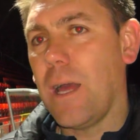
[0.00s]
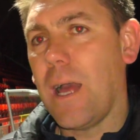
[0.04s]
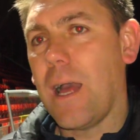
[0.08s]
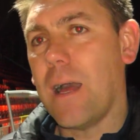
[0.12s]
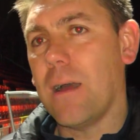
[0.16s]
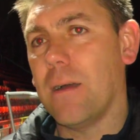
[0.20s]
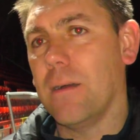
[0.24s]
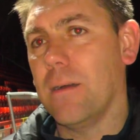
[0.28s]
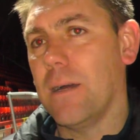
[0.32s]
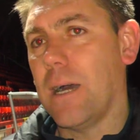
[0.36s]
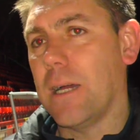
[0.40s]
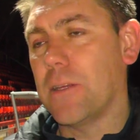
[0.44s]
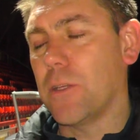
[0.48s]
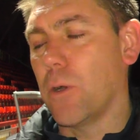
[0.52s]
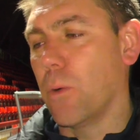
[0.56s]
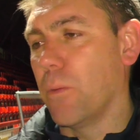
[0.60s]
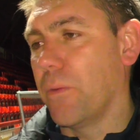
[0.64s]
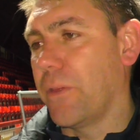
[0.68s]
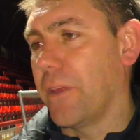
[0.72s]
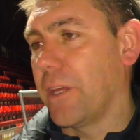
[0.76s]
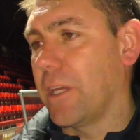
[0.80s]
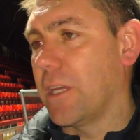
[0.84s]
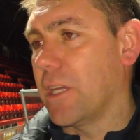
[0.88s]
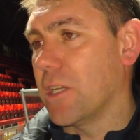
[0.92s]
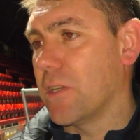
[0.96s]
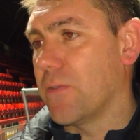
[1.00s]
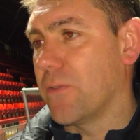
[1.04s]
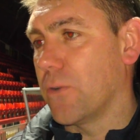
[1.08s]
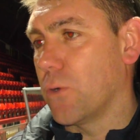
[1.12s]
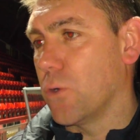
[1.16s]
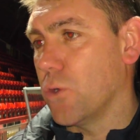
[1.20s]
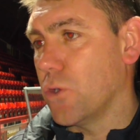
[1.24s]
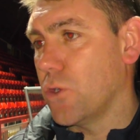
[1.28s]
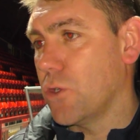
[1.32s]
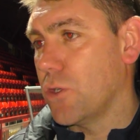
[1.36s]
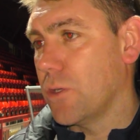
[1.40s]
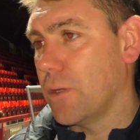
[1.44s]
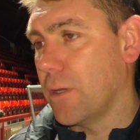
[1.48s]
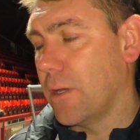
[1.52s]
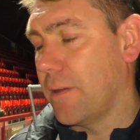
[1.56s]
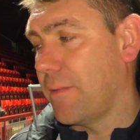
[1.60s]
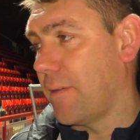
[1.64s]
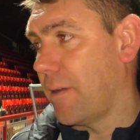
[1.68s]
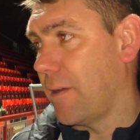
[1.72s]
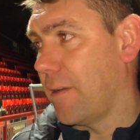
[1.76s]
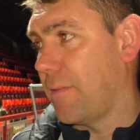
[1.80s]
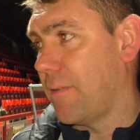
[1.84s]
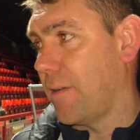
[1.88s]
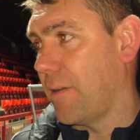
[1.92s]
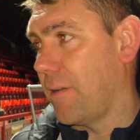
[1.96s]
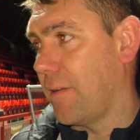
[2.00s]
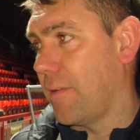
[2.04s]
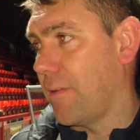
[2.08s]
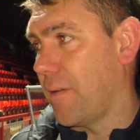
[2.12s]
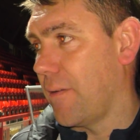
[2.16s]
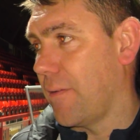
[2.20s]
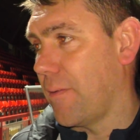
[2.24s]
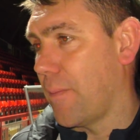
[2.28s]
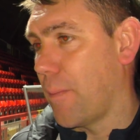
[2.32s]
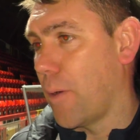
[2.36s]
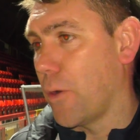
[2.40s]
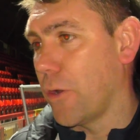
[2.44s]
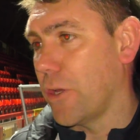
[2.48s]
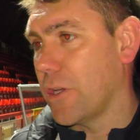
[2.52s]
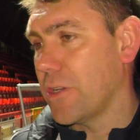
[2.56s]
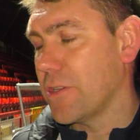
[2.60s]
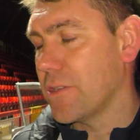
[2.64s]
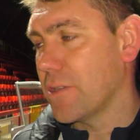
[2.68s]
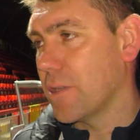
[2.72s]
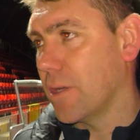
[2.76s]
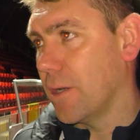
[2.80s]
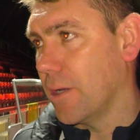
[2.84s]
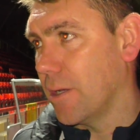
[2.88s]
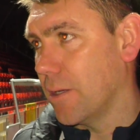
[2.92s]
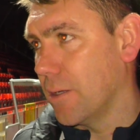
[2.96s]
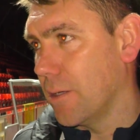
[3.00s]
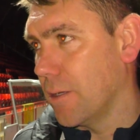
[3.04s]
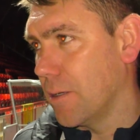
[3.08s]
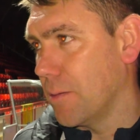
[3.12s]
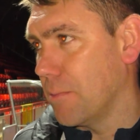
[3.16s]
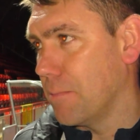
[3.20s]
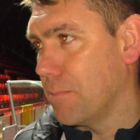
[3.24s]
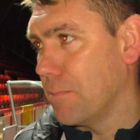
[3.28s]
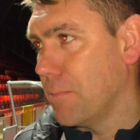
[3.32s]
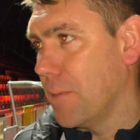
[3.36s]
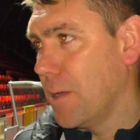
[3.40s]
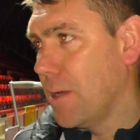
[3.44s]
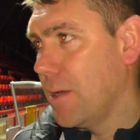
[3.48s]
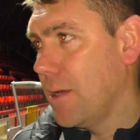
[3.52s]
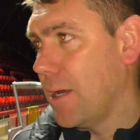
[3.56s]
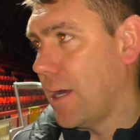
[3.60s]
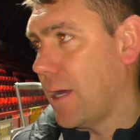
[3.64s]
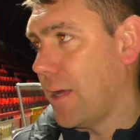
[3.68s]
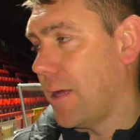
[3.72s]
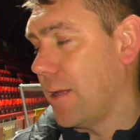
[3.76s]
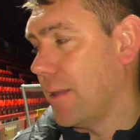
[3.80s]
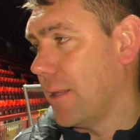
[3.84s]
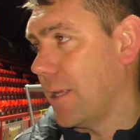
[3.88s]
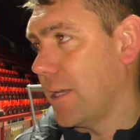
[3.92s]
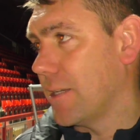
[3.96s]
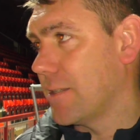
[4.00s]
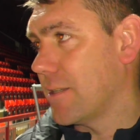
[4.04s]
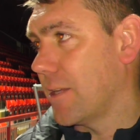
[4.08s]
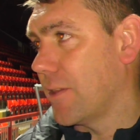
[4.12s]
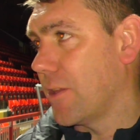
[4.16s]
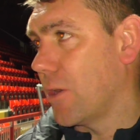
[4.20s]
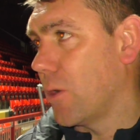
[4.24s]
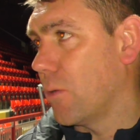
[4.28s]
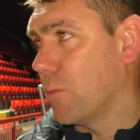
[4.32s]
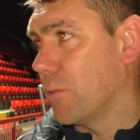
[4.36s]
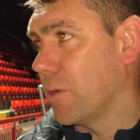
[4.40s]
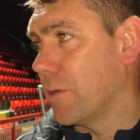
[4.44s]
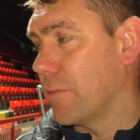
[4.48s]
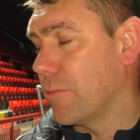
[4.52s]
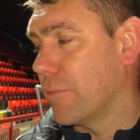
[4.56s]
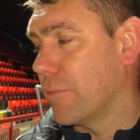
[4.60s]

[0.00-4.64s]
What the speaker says: I don't think it is for us, if I'm honest. Like I say, the only